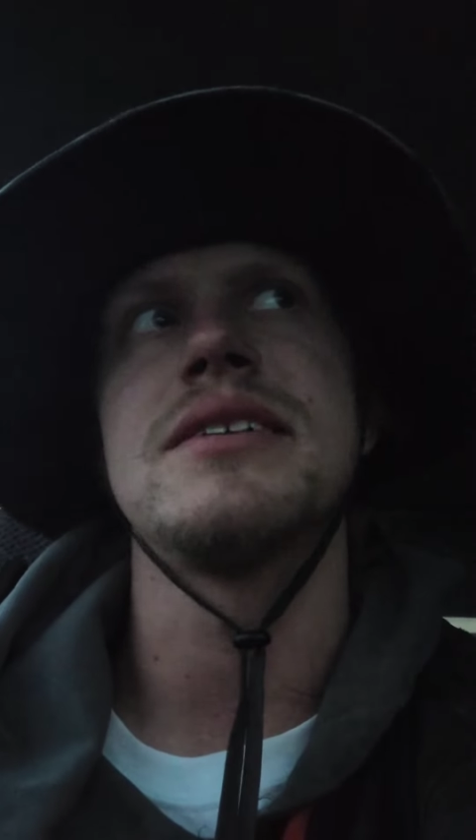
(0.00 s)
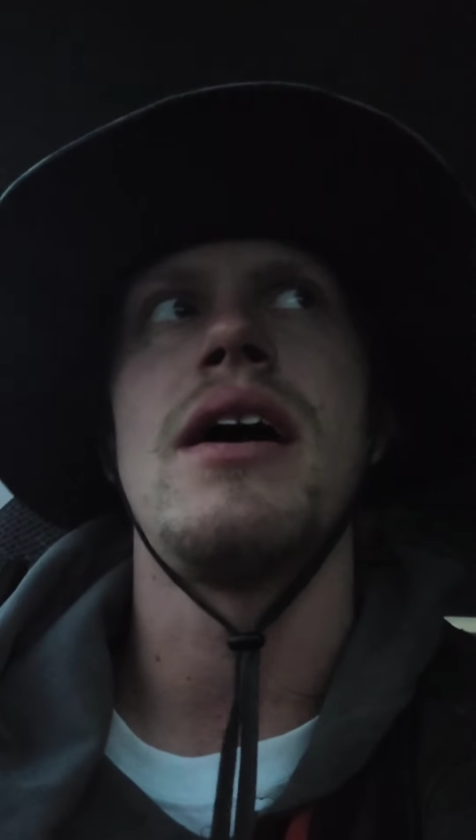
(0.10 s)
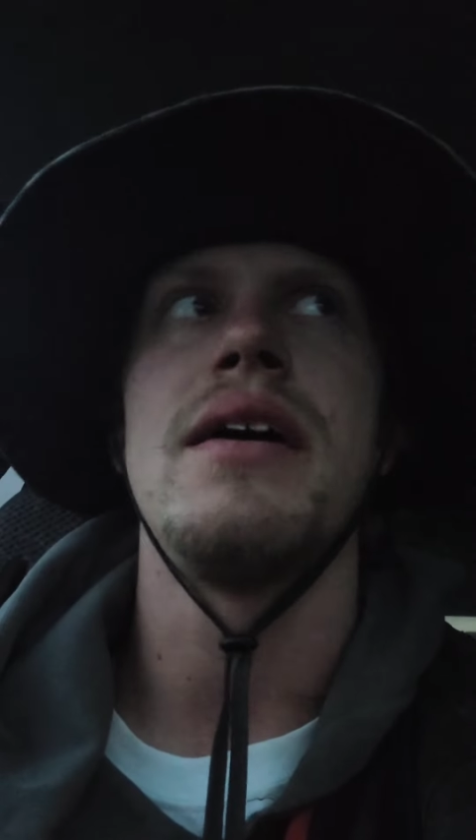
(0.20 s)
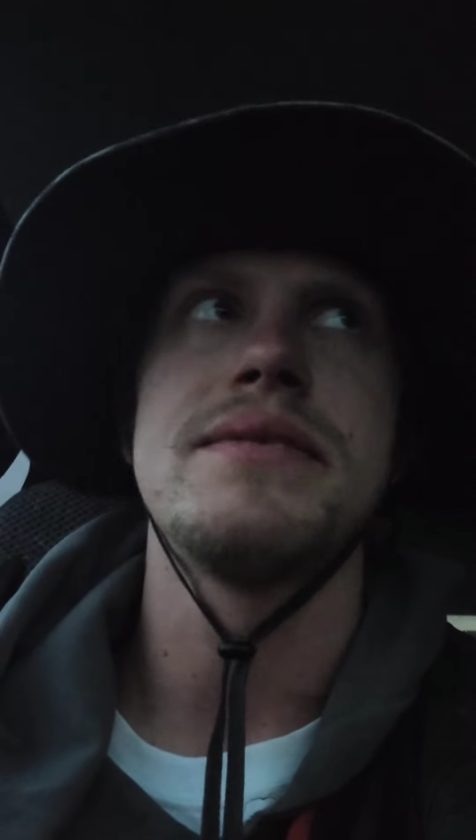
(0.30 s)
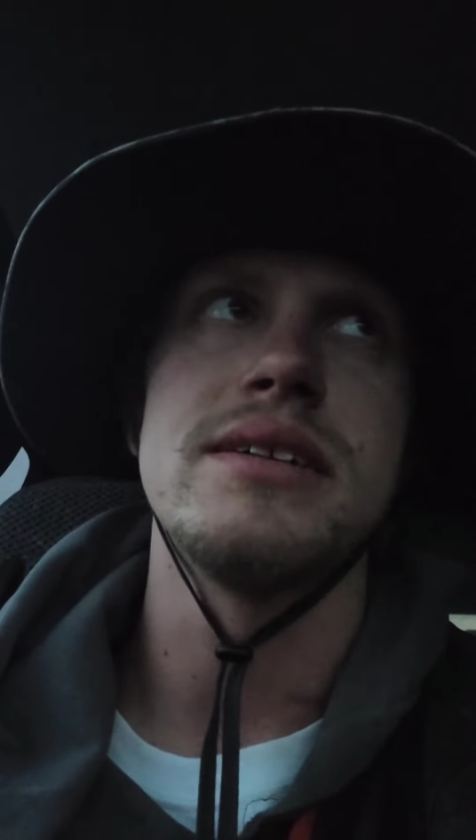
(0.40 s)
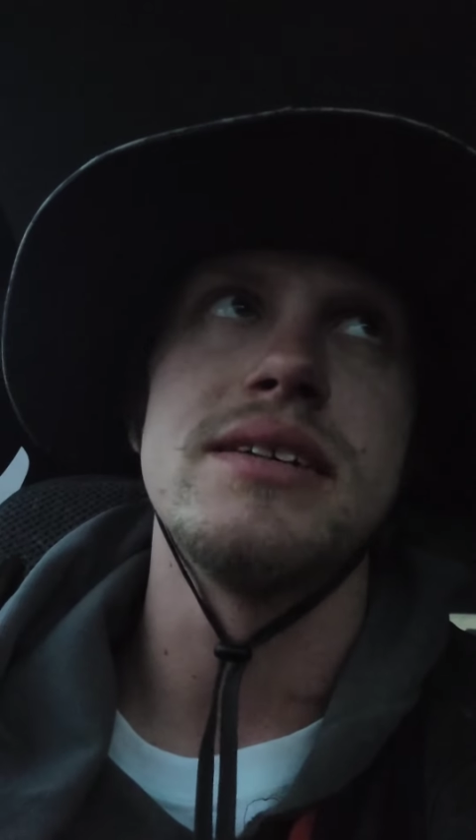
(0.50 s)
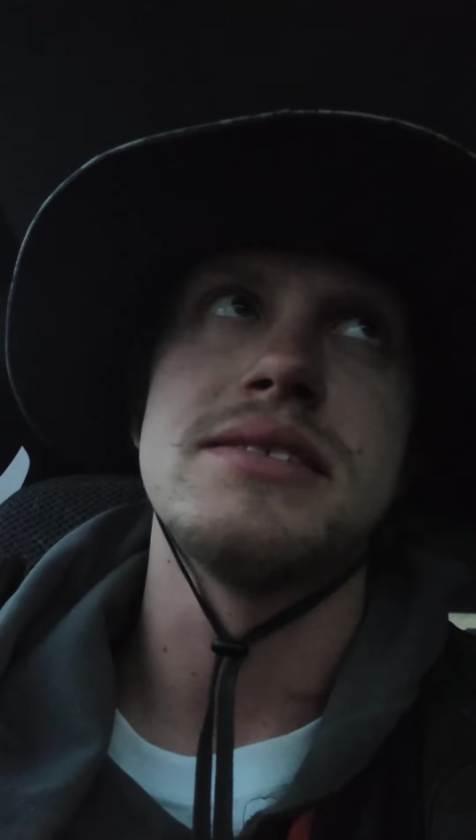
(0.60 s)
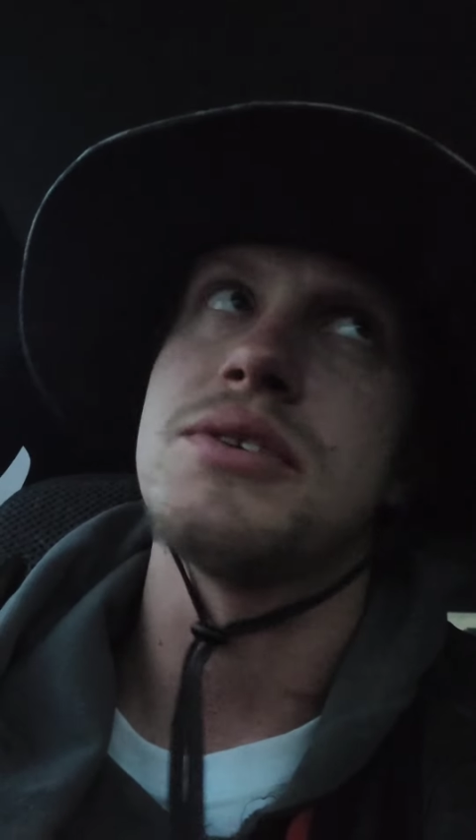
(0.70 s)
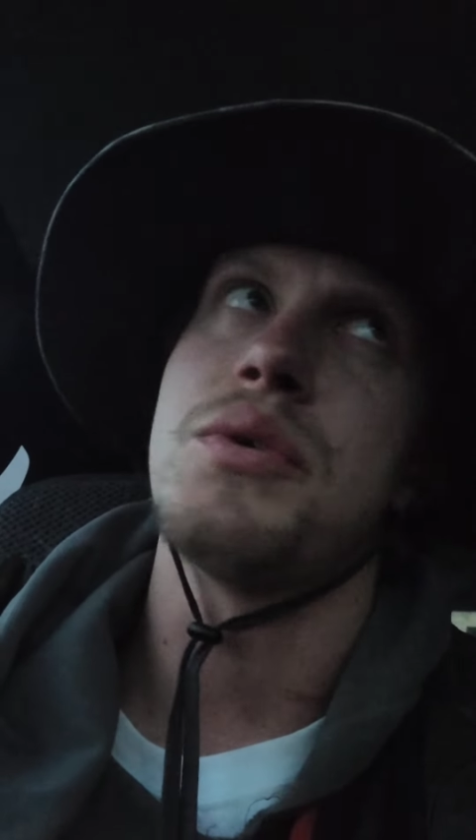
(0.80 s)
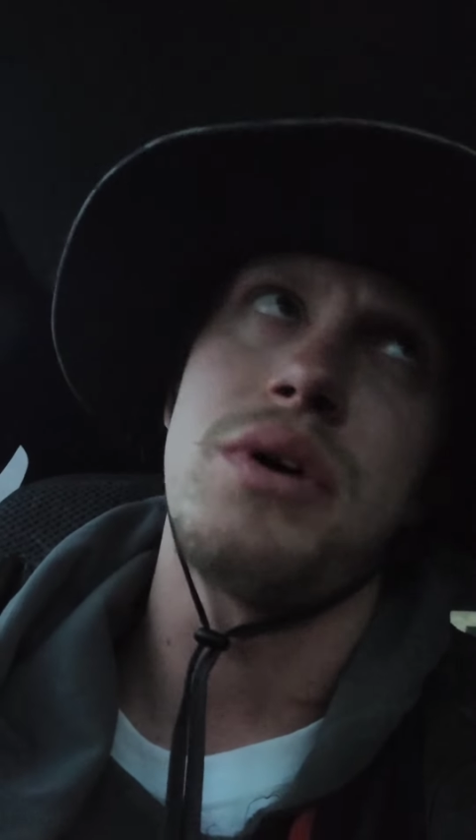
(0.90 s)
often
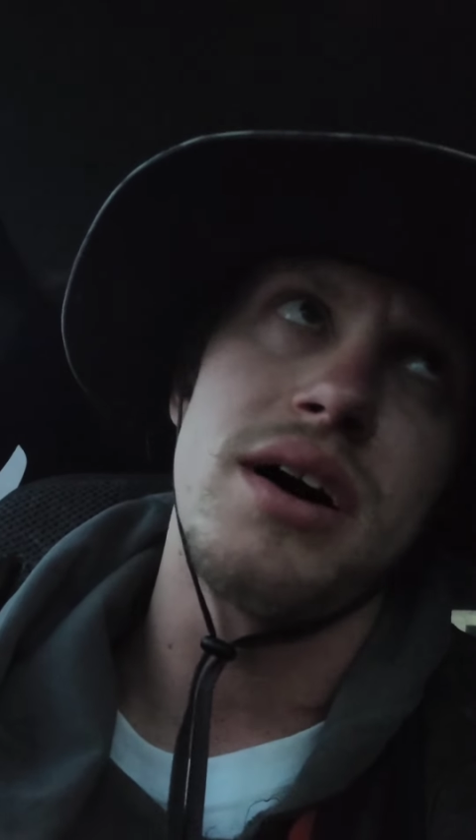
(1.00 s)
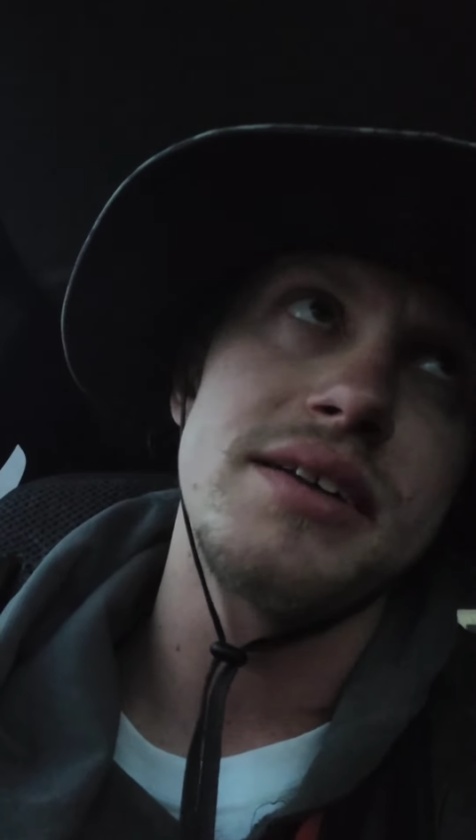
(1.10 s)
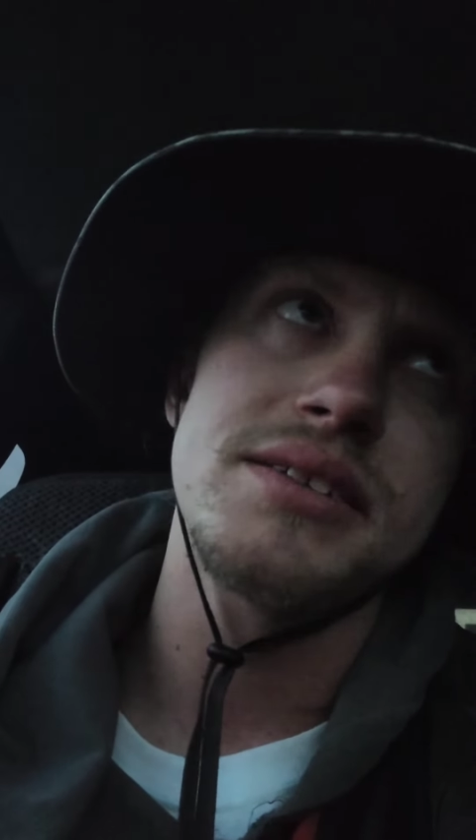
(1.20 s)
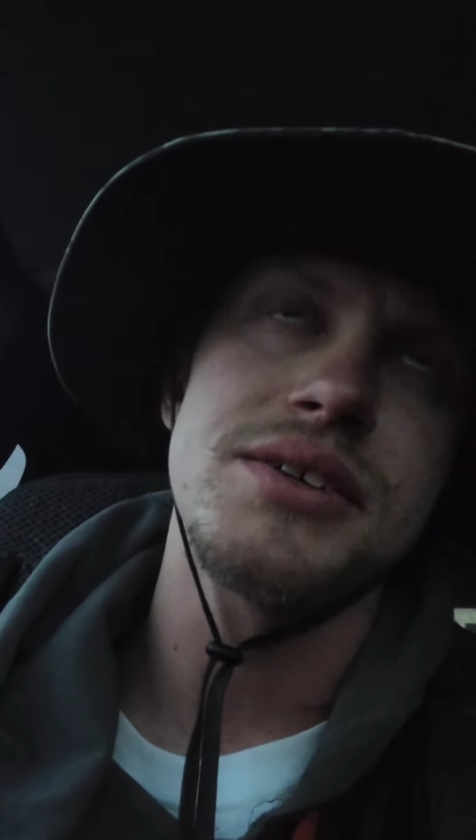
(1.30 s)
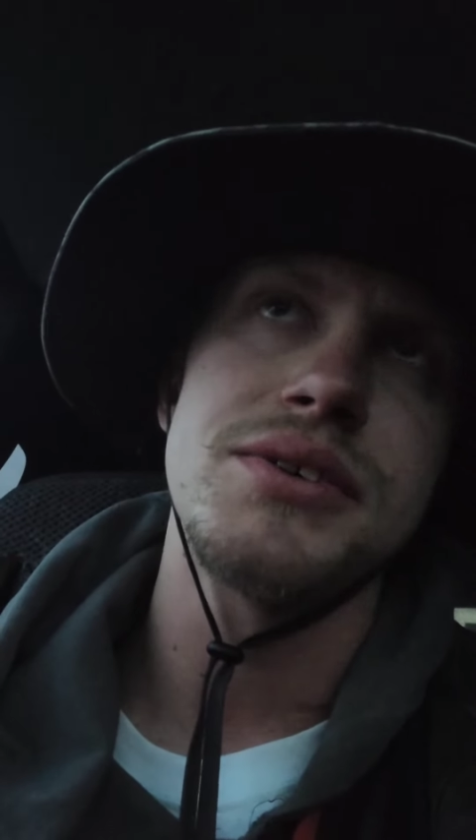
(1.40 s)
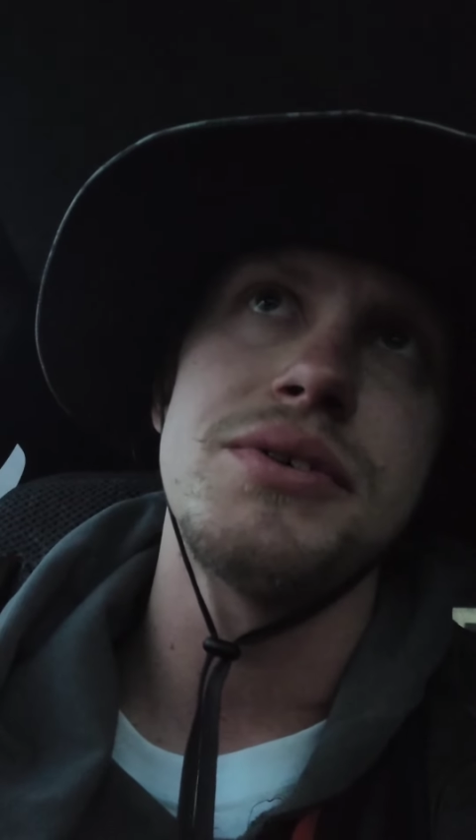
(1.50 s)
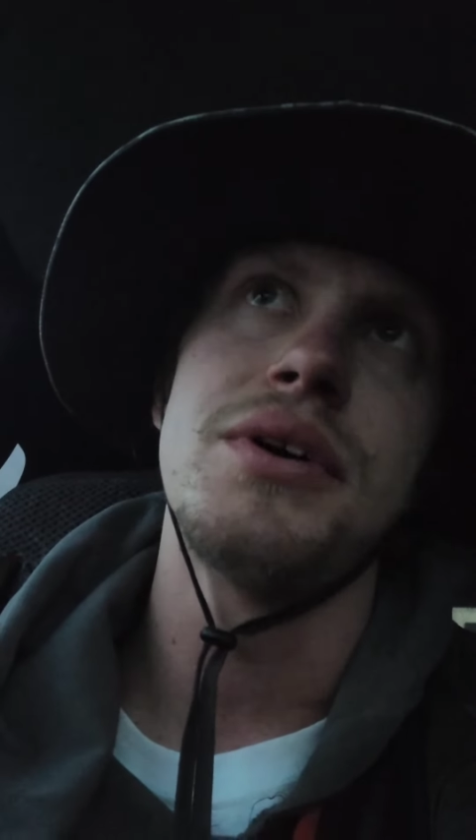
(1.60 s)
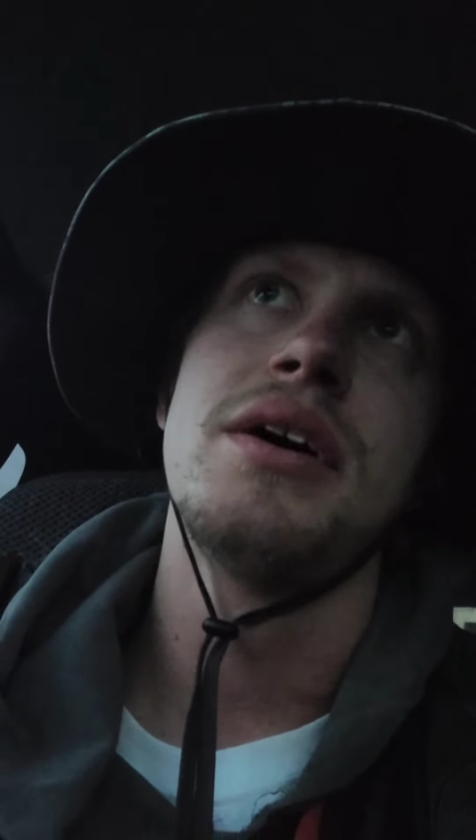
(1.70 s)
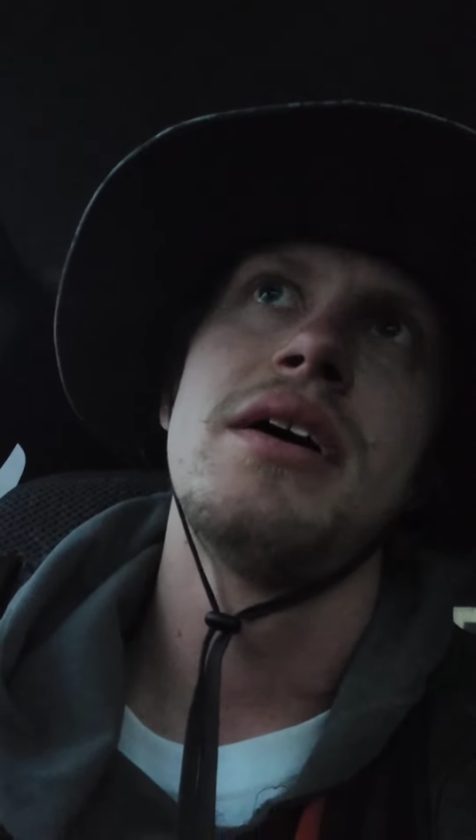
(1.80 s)
as you want to.